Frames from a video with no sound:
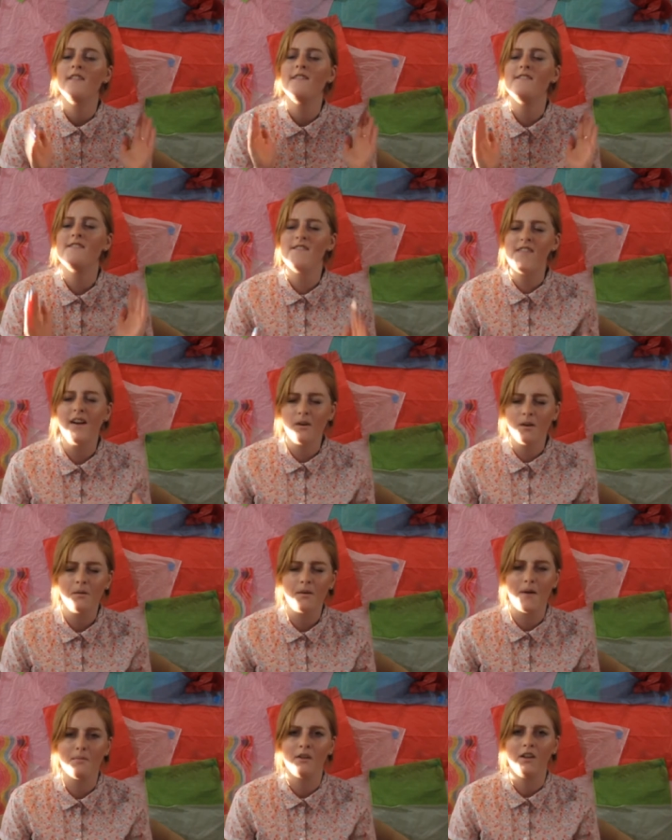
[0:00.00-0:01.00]
very
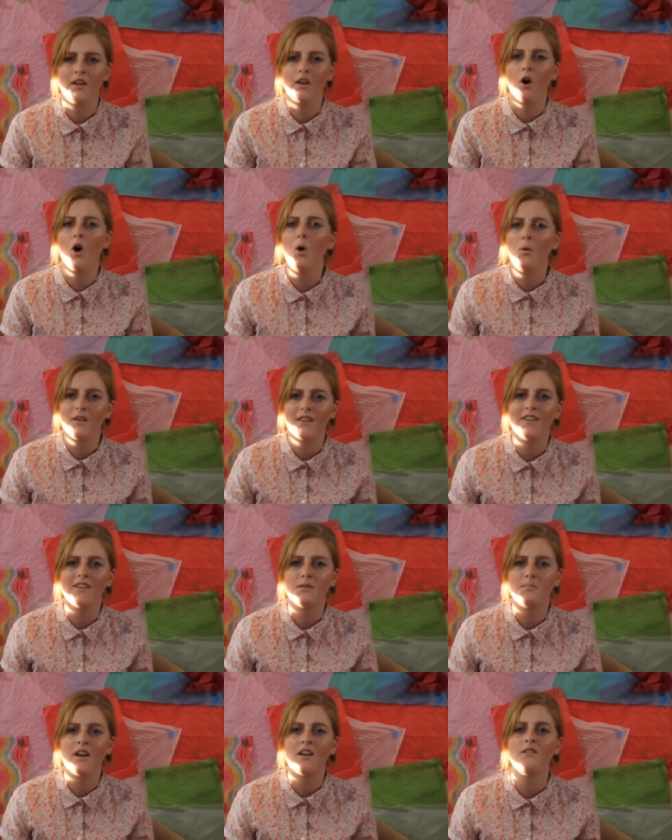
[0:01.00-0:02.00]
rapidly, all within a
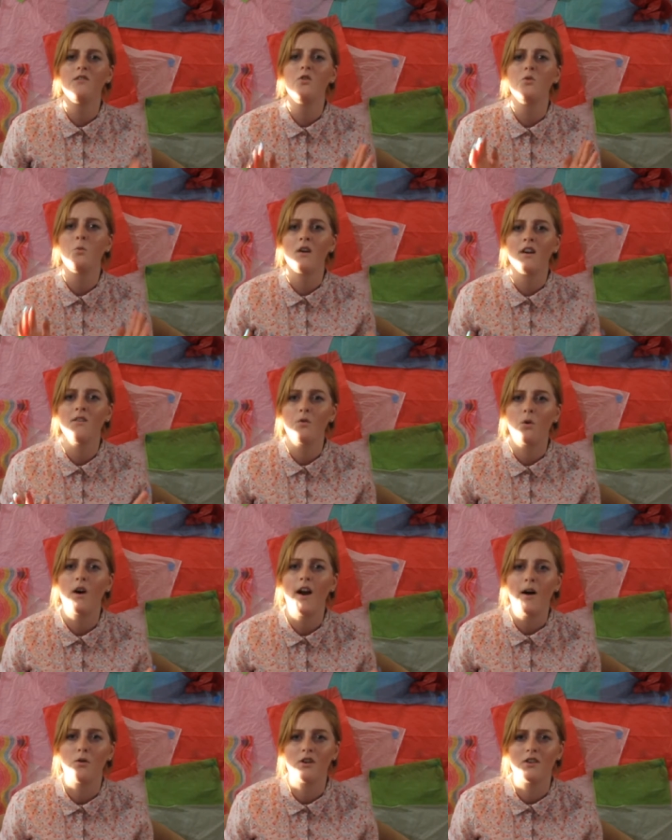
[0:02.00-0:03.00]
span of 24
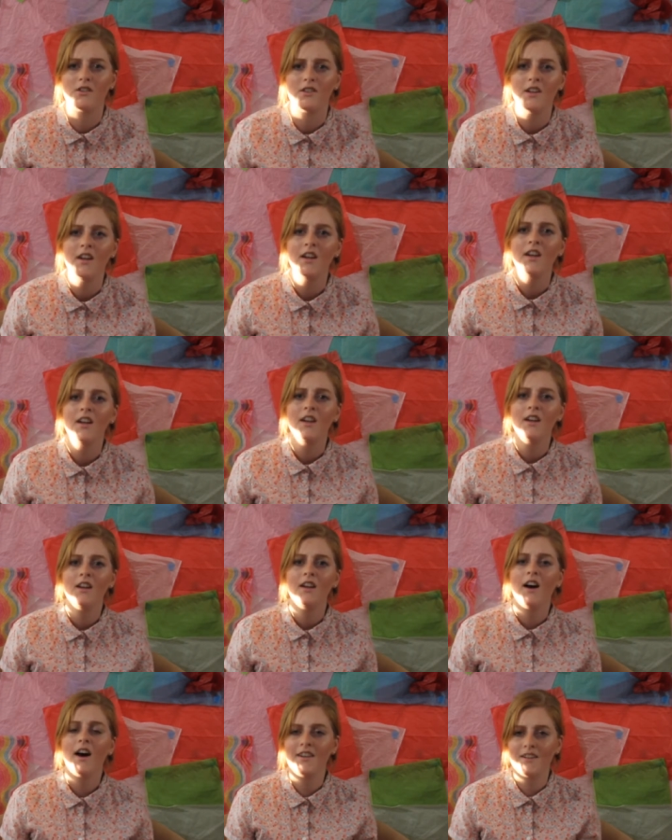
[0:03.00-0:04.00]
hours.
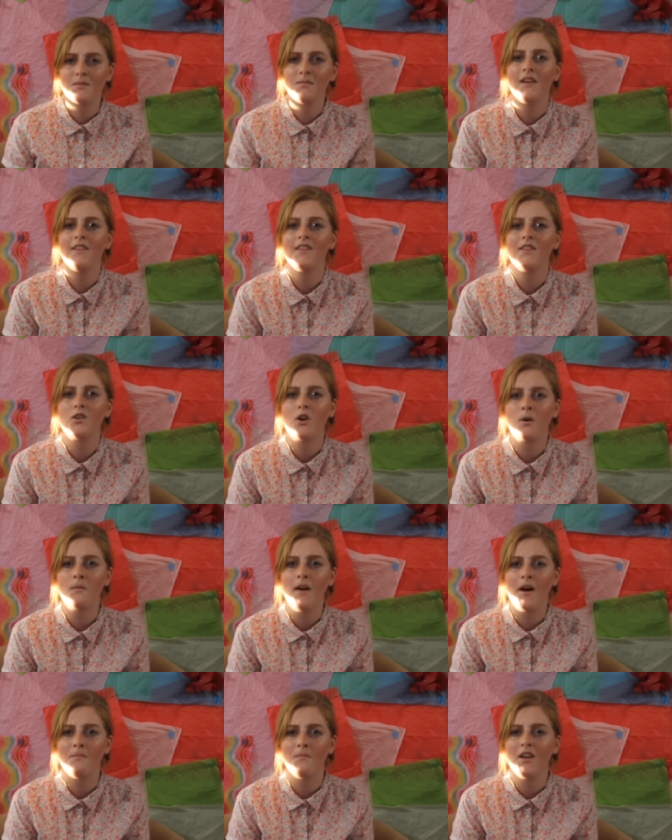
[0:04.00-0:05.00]
I just made this term
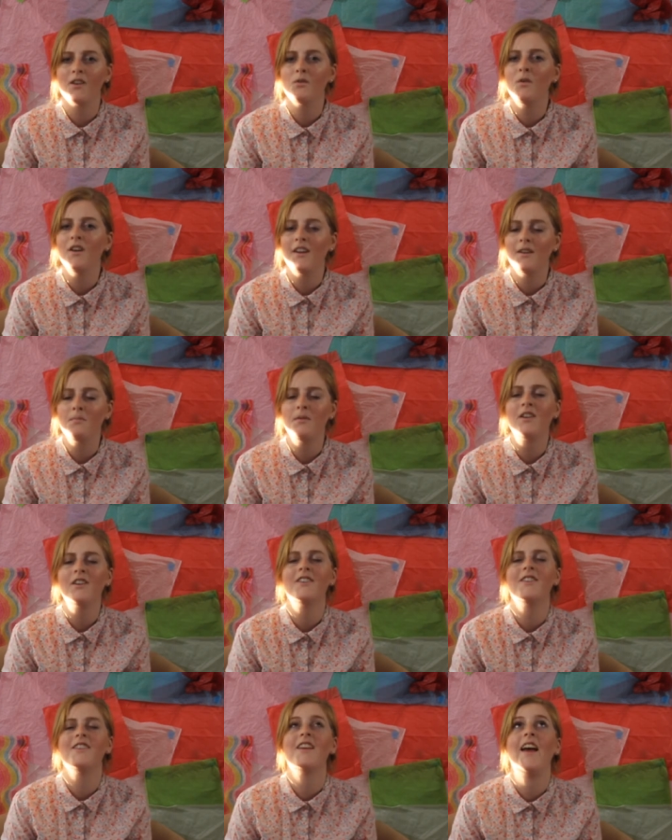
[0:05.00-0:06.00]
up because we
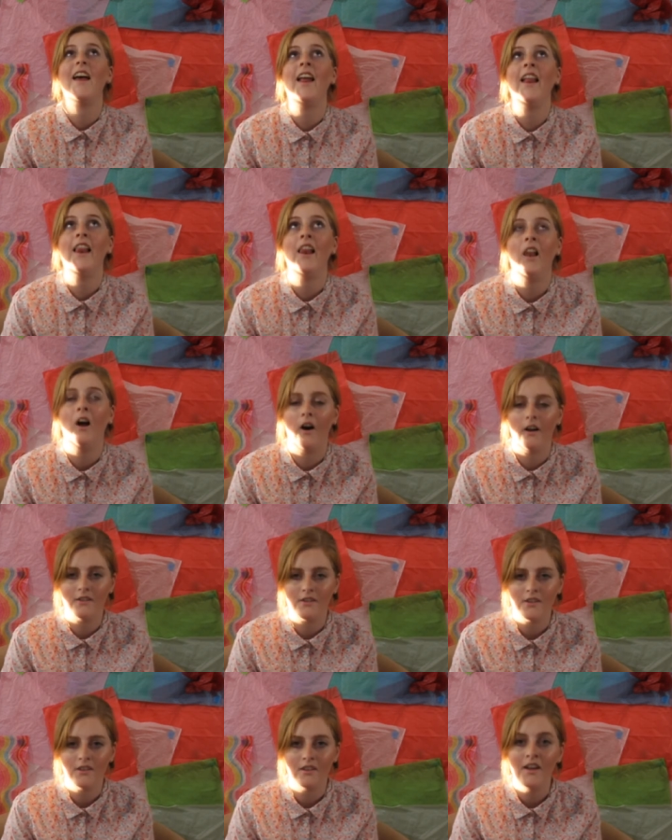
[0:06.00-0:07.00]
experience this a
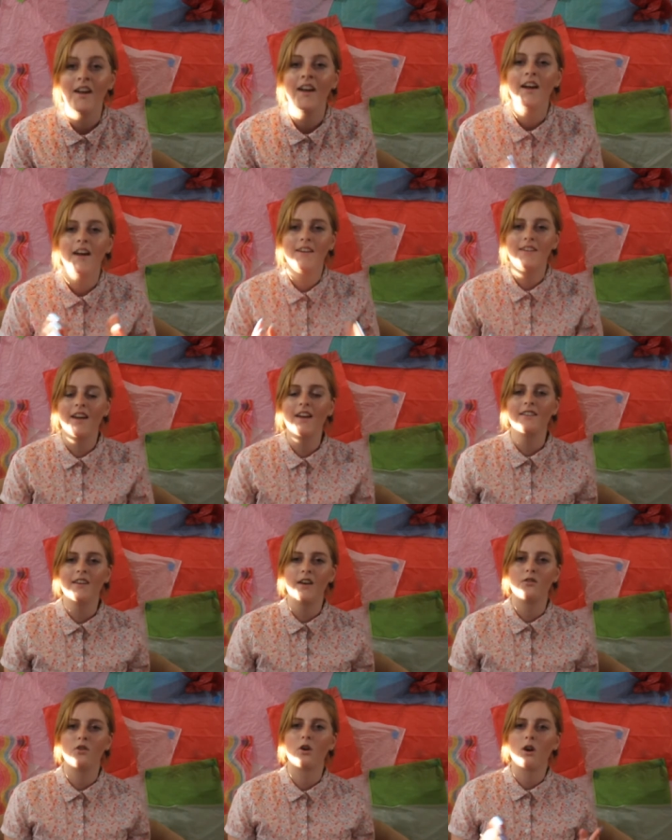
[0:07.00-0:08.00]
lot. It takes
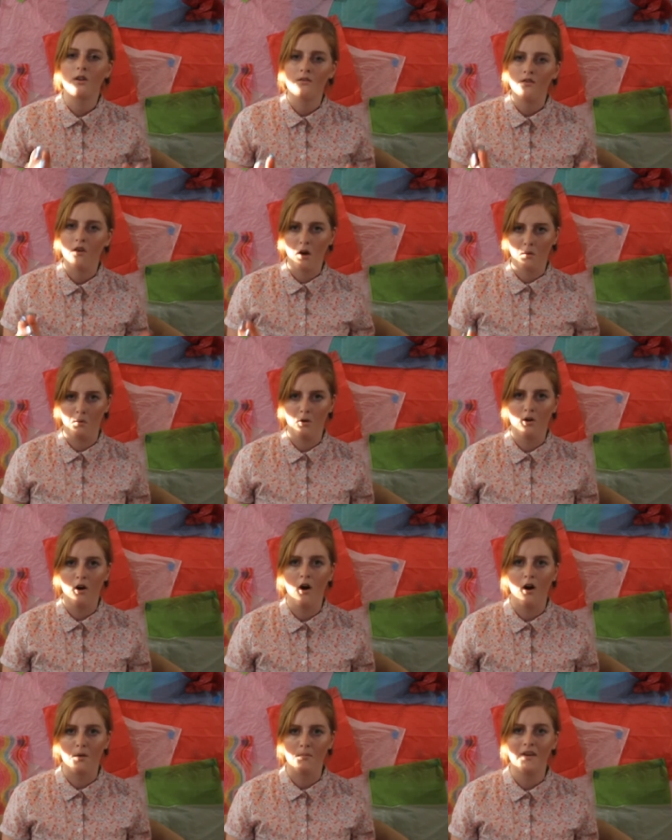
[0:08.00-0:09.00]
after a convertible
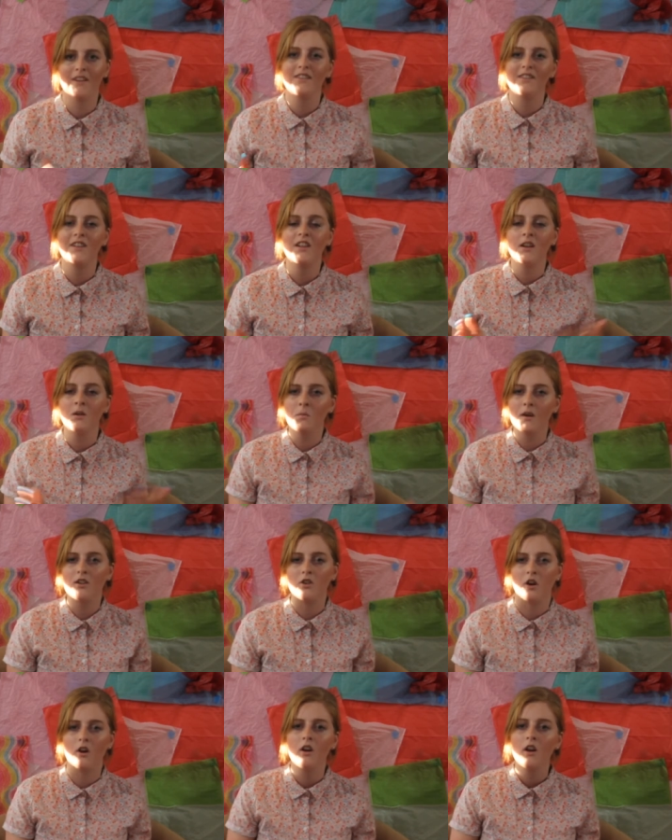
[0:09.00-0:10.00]
car because you see in the
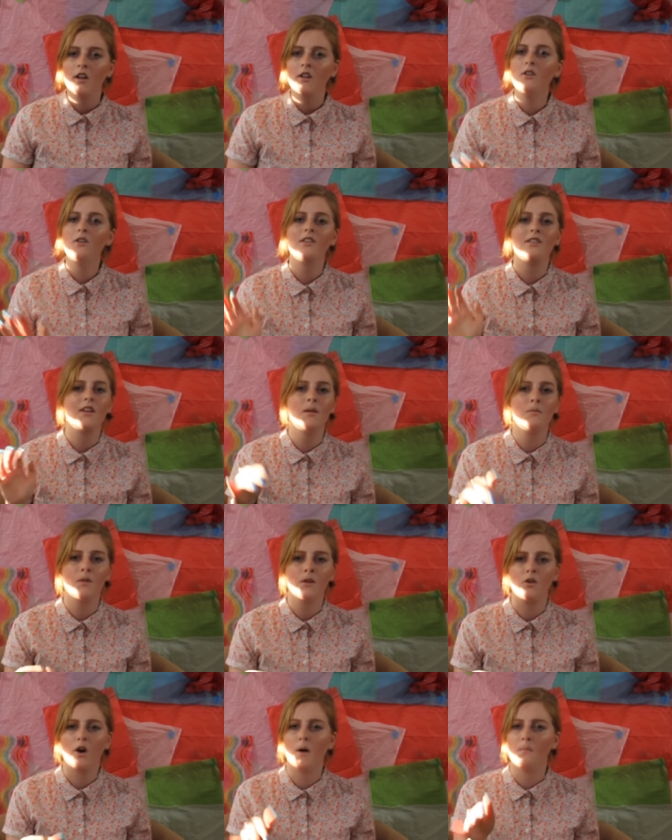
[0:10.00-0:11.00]
winter, you just keep the
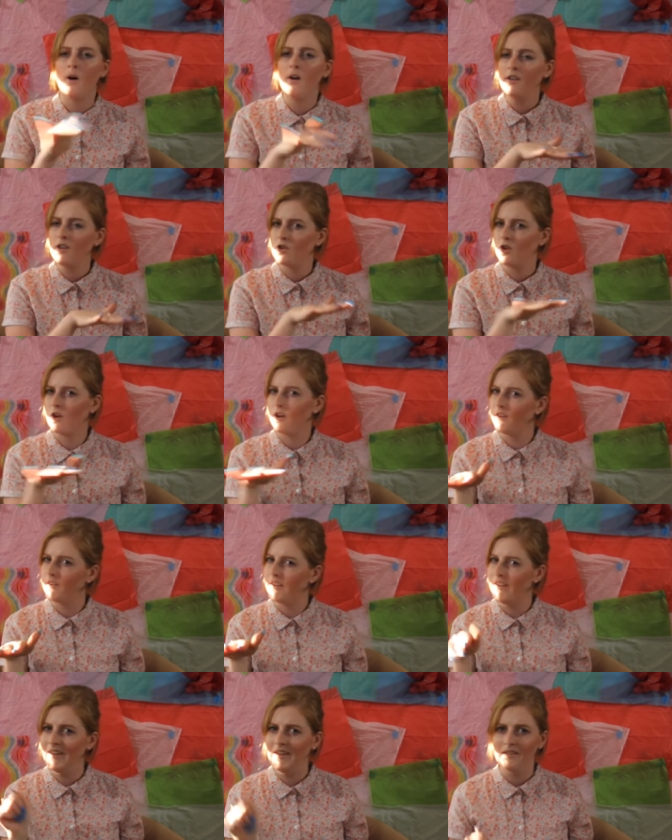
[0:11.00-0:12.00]
top on, you turn on the
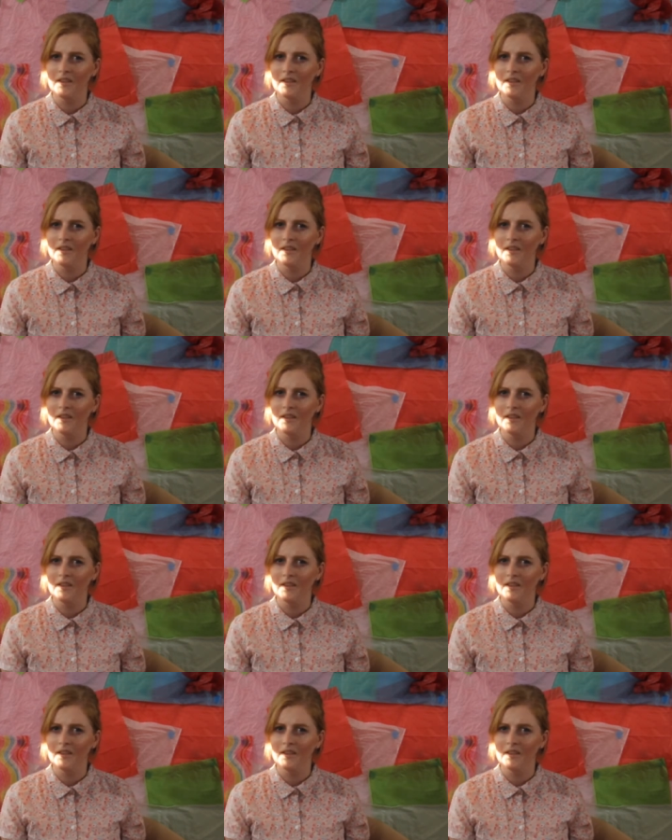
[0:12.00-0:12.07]
heat,